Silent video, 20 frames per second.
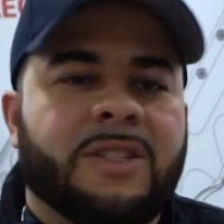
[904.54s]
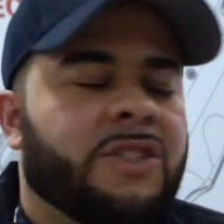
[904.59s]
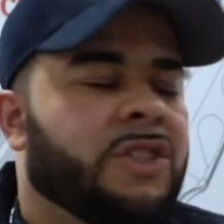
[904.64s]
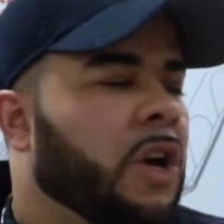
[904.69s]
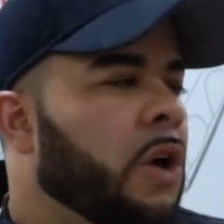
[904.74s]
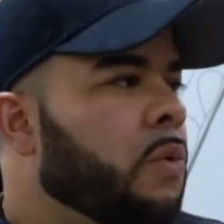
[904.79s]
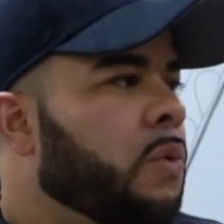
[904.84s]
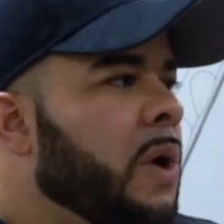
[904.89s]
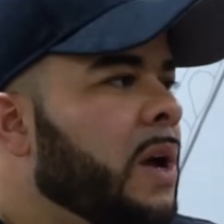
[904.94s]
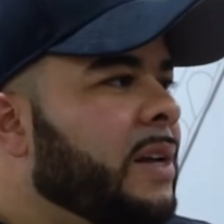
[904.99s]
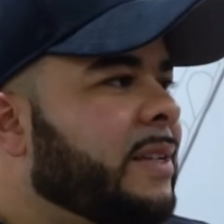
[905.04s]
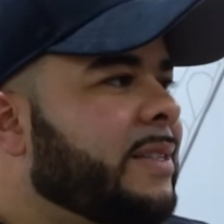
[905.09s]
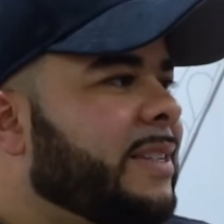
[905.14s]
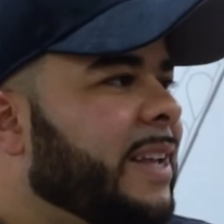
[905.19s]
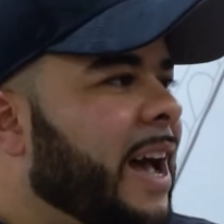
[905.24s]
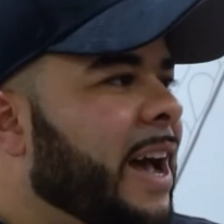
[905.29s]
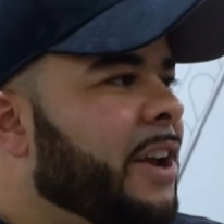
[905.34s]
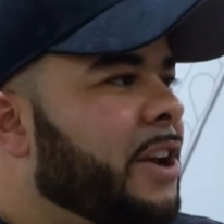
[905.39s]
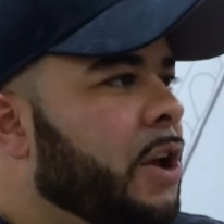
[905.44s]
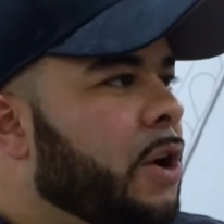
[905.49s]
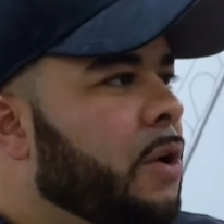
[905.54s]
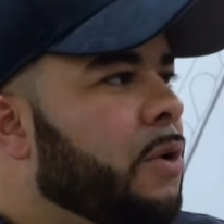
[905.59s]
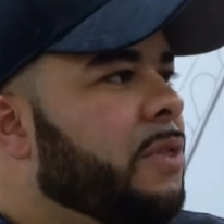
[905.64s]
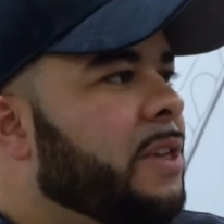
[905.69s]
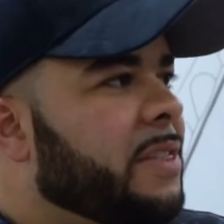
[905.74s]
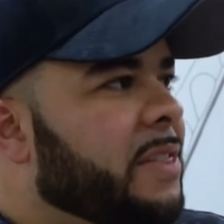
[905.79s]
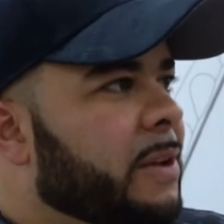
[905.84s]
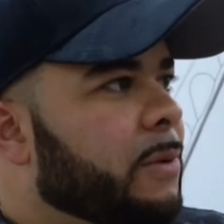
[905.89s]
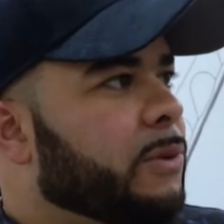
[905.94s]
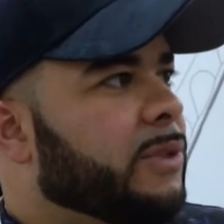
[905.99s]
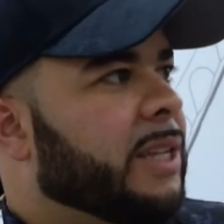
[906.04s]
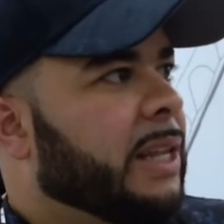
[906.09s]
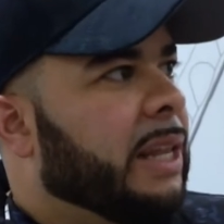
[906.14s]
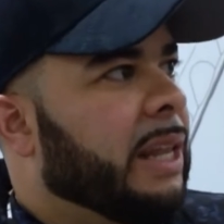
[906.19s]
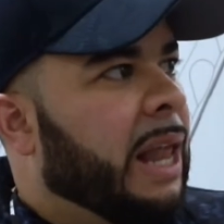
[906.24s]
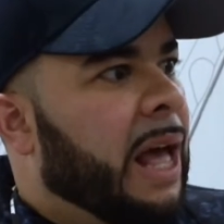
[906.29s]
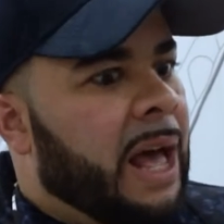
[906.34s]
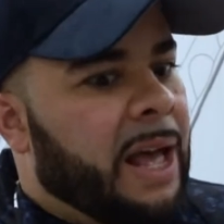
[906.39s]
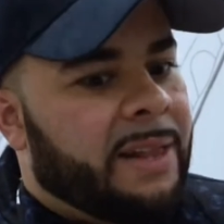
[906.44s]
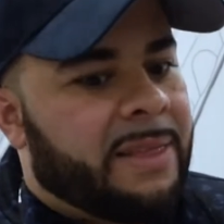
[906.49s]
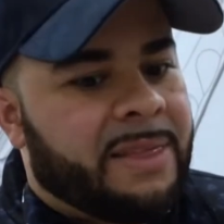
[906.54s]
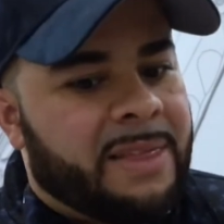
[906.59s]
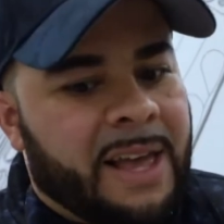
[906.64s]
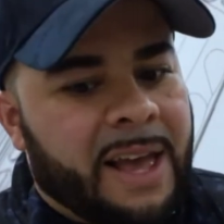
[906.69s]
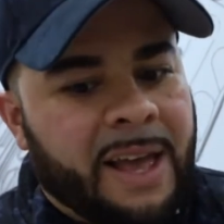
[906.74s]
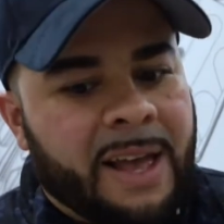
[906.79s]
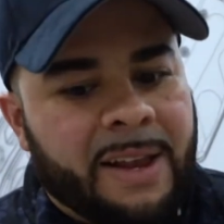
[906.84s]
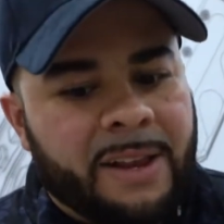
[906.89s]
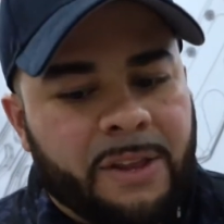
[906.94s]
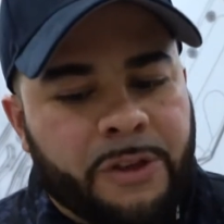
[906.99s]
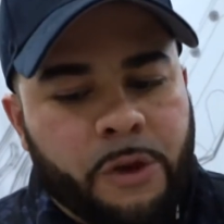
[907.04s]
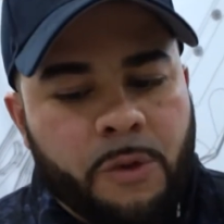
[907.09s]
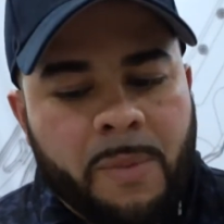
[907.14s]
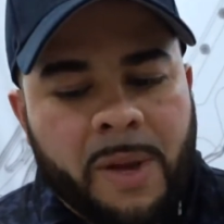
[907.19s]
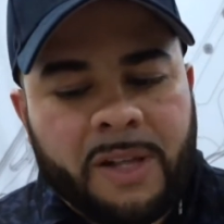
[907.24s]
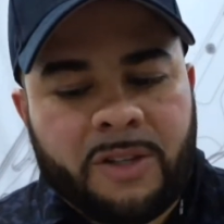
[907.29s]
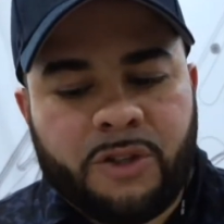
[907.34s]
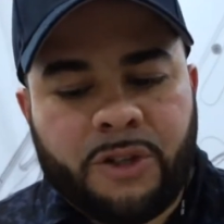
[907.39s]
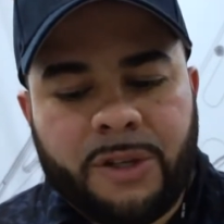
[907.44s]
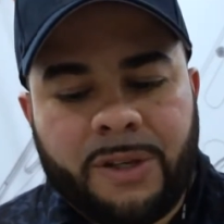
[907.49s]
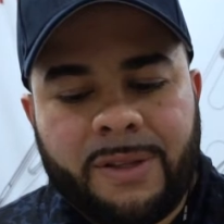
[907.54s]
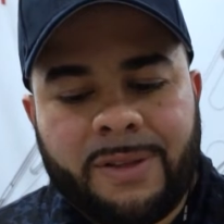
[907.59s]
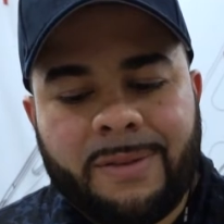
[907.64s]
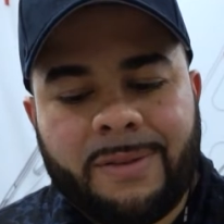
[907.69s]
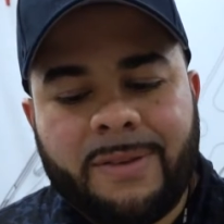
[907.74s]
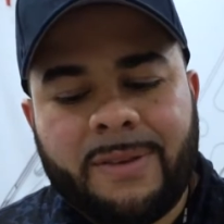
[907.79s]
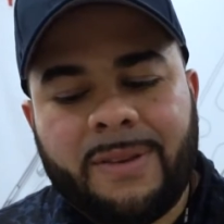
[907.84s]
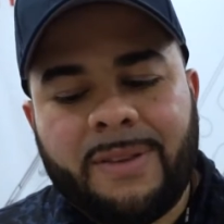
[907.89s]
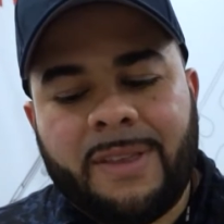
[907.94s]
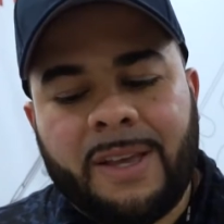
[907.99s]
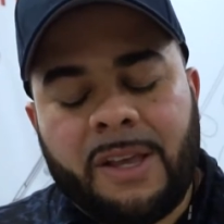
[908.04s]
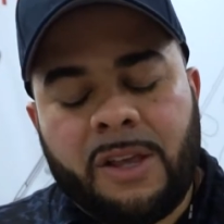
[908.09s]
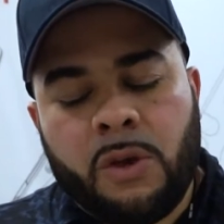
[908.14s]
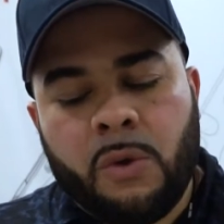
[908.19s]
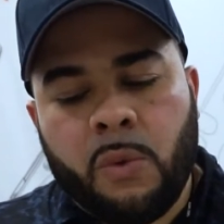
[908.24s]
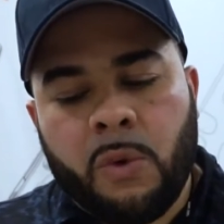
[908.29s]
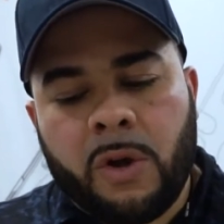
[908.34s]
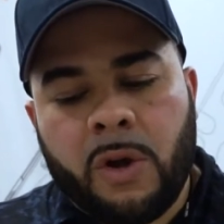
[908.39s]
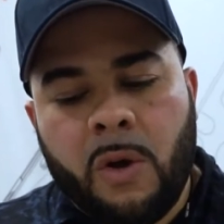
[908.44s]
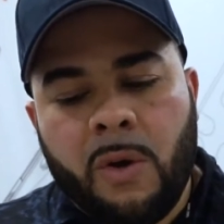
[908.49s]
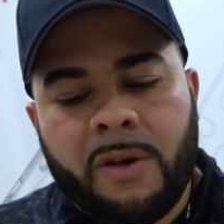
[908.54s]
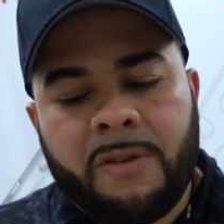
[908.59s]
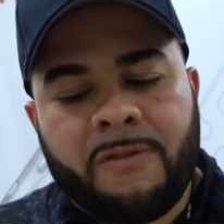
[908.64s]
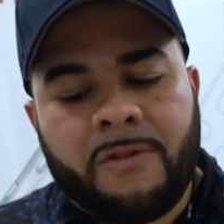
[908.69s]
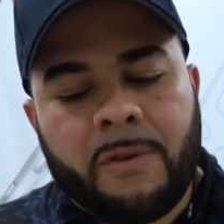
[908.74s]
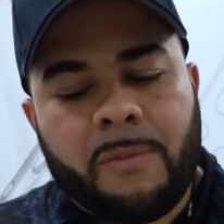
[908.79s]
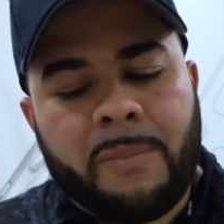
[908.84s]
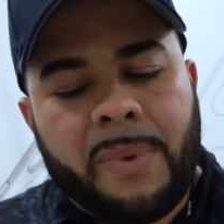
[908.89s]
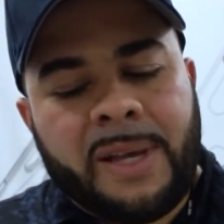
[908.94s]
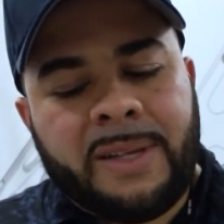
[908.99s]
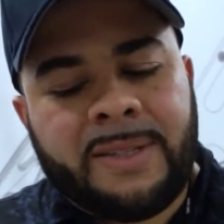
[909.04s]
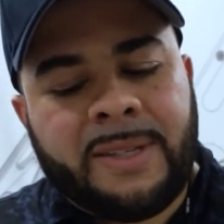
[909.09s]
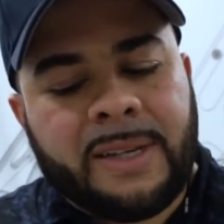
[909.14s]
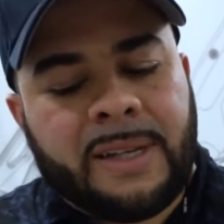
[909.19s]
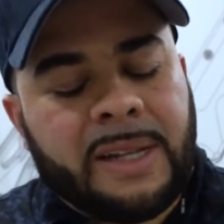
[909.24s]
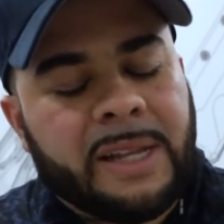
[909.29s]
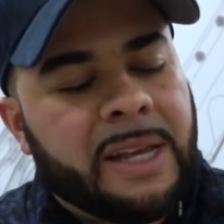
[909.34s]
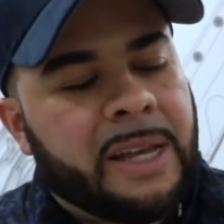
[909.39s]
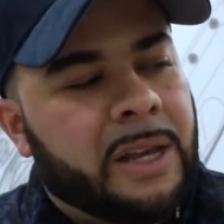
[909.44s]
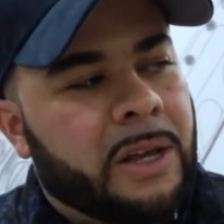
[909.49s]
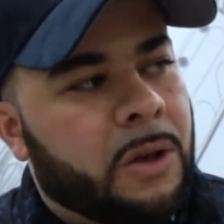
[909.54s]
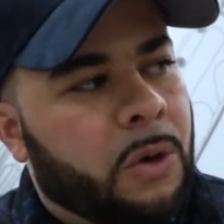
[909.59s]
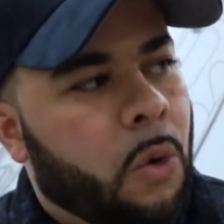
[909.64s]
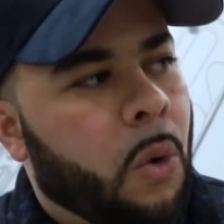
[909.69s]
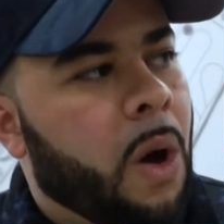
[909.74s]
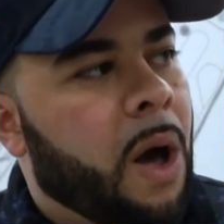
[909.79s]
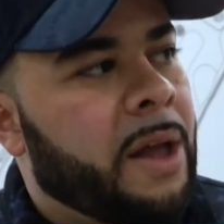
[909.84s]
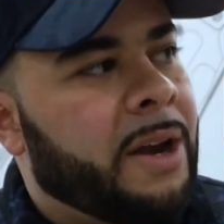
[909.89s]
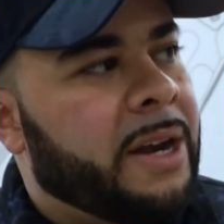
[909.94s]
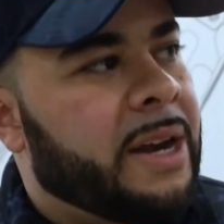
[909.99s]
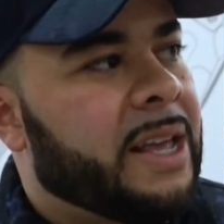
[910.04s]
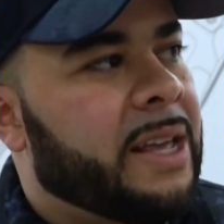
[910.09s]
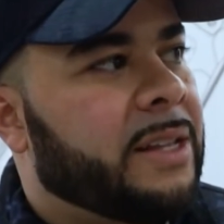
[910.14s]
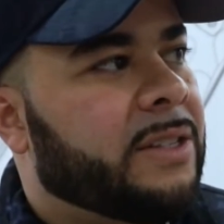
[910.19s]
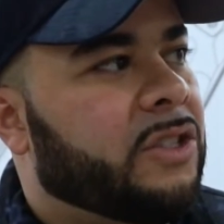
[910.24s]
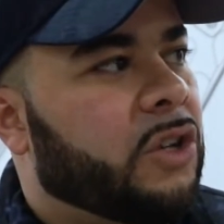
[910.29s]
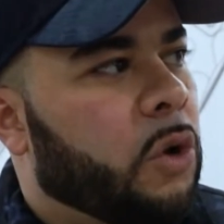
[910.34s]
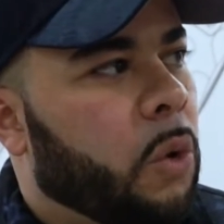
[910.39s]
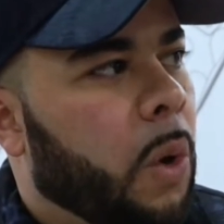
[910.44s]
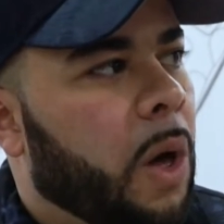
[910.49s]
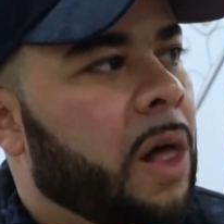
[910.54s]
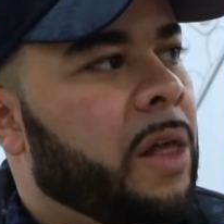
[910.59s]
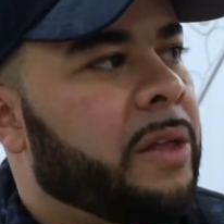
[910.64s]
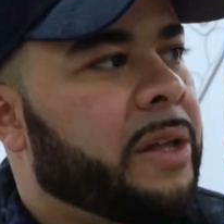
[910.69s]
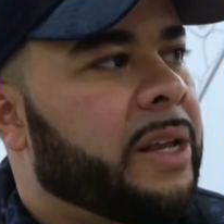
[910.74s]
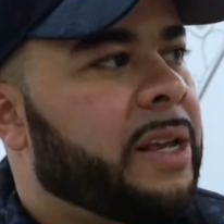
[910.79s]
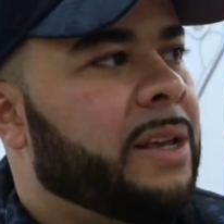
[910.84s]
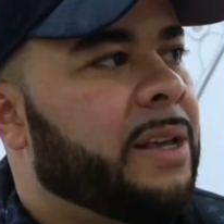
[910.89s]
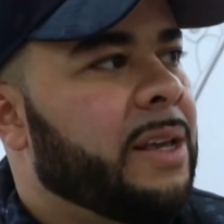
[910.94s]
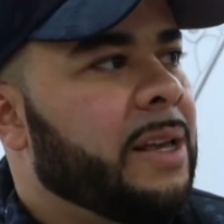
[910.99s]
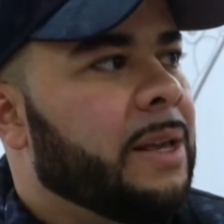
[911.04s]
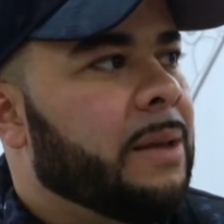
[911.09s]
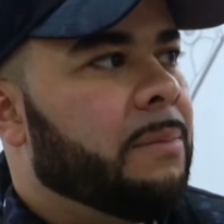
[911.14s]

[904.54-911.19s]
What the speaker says: So Russ, I know that there was a lot that you mentioned that you were going from basically quantity to quality,